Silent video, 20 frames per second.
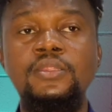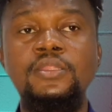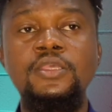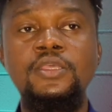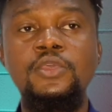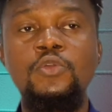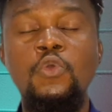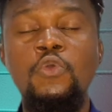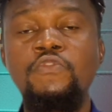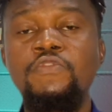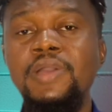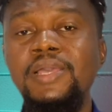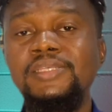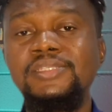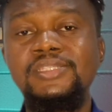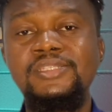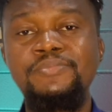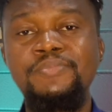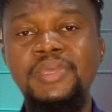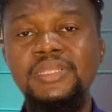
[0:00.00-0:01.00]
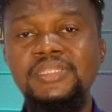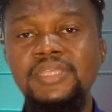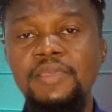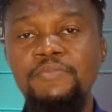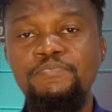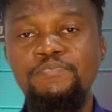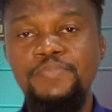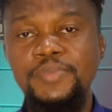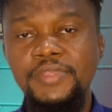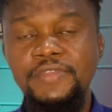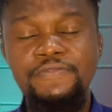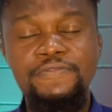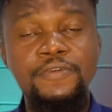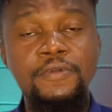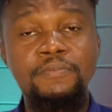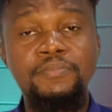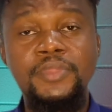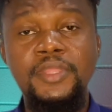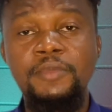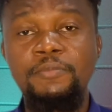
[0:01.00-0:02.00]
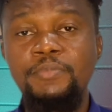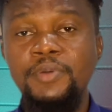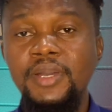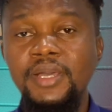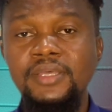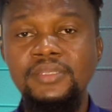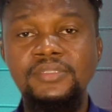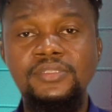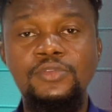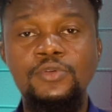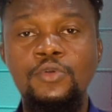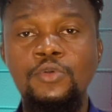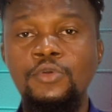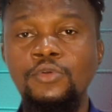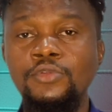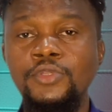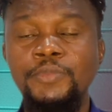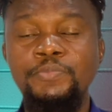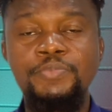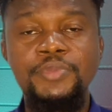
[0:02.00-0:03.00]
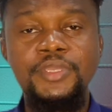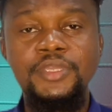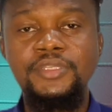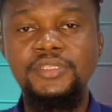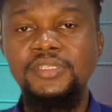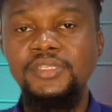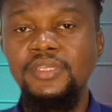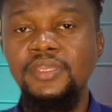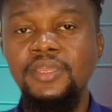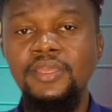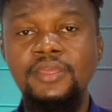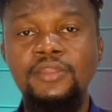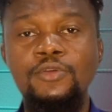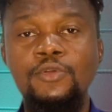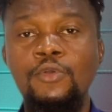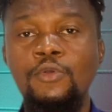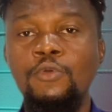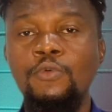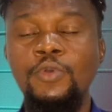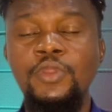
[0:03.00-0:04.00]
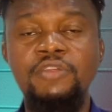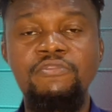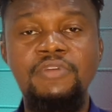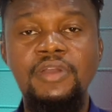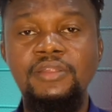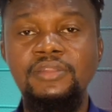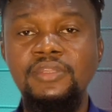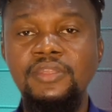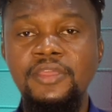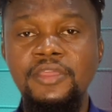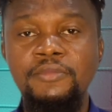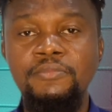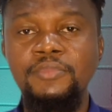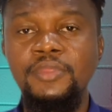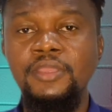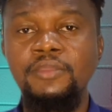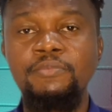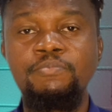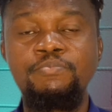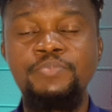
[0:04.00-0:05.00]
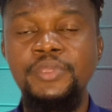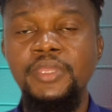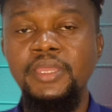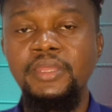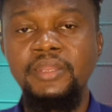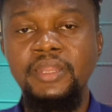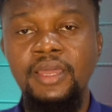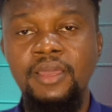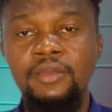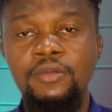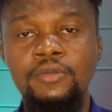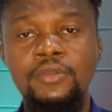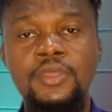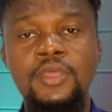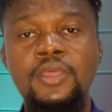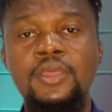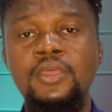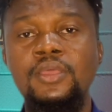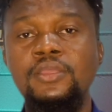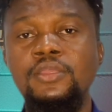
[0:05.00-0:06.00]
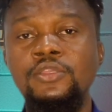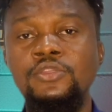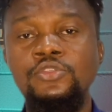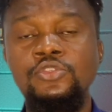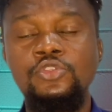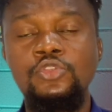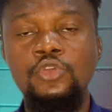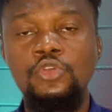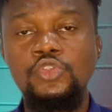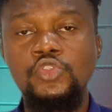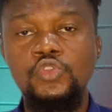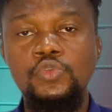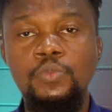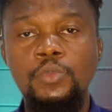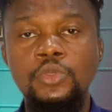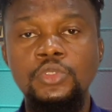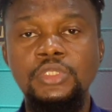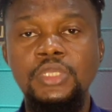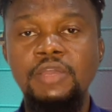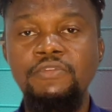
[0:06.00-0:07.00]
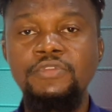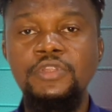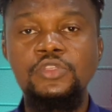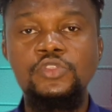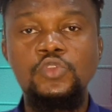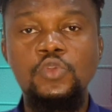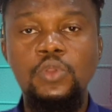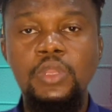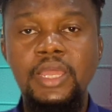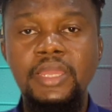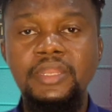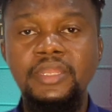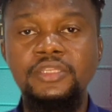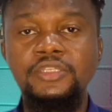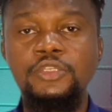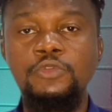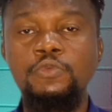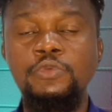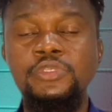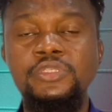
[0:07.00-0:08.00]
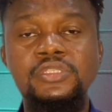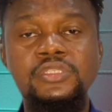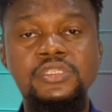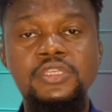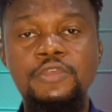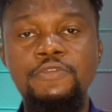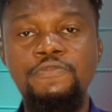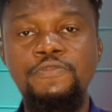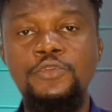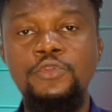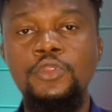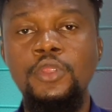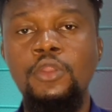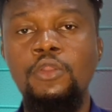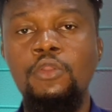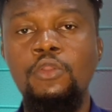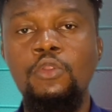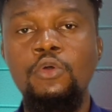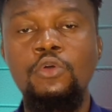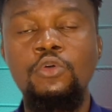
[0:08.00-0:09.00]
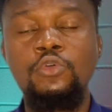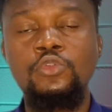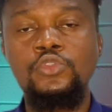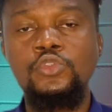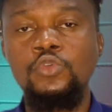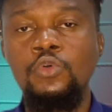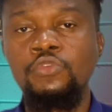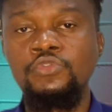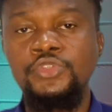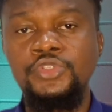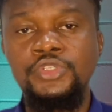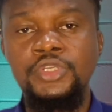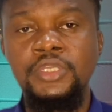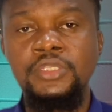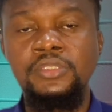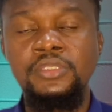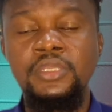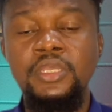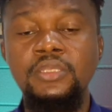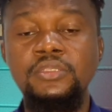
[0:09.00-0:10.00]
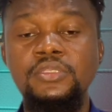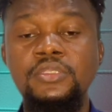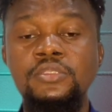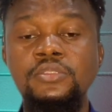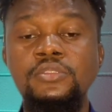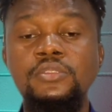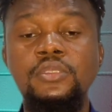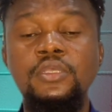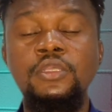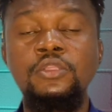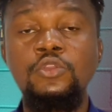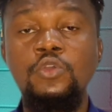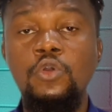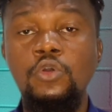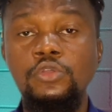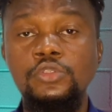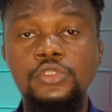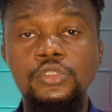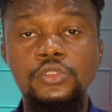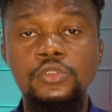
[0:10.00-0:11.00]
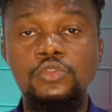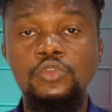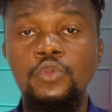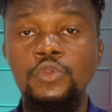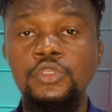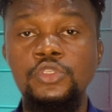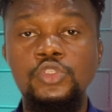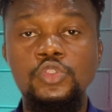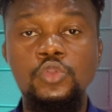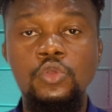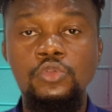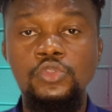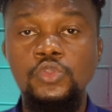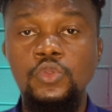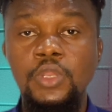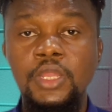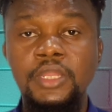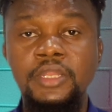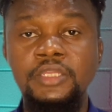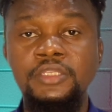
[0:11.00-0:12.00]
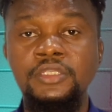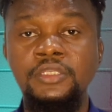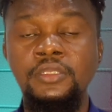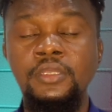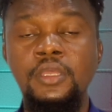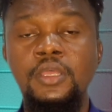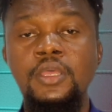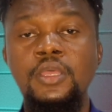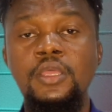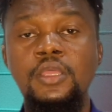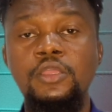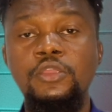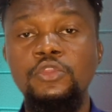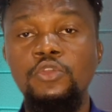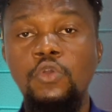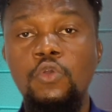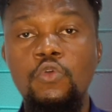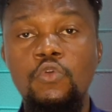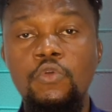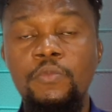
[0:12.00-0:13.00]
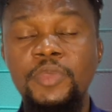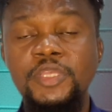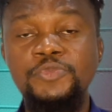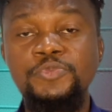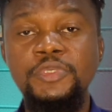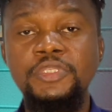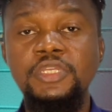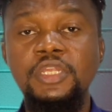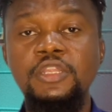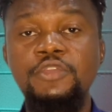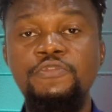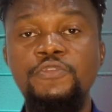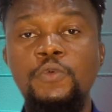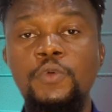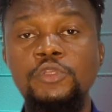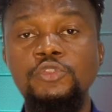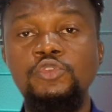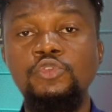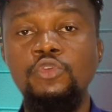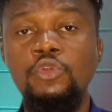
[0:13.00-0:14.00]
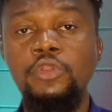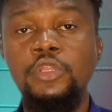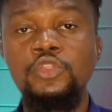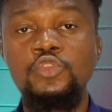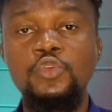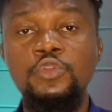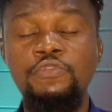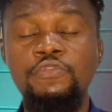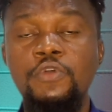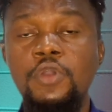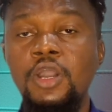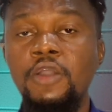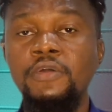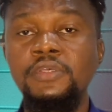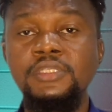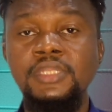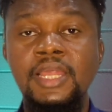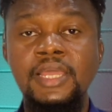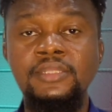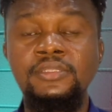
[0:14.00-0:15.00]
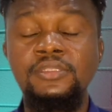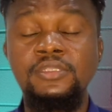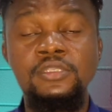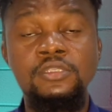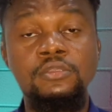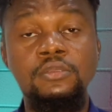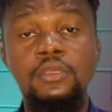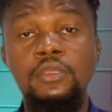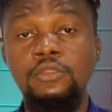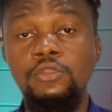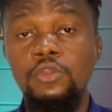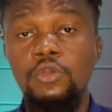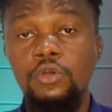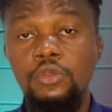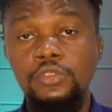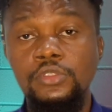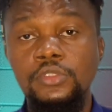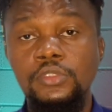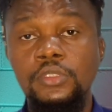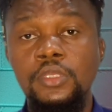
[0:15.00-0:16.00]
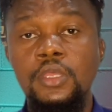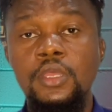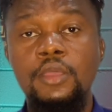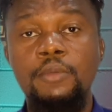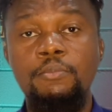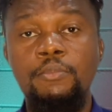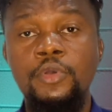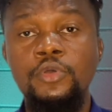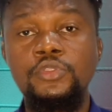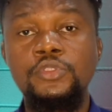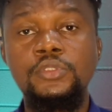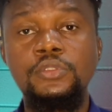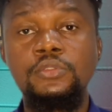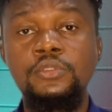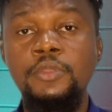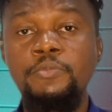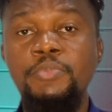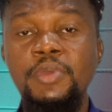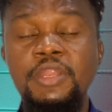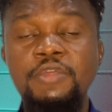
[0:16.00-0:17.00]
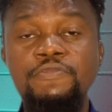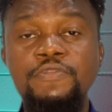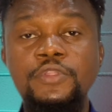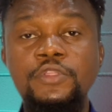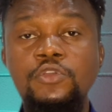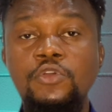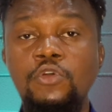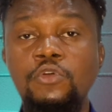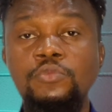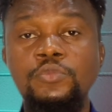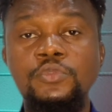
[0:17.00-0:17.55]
the overestimated bill from NEPA's or the PSCN or whatever name they bear now, is just too much. Having a solar energy will save you a lot of stress. Yes, it costs to install solar energy in your home, especially if you want to run the 24 hours light. It costs, but the benefit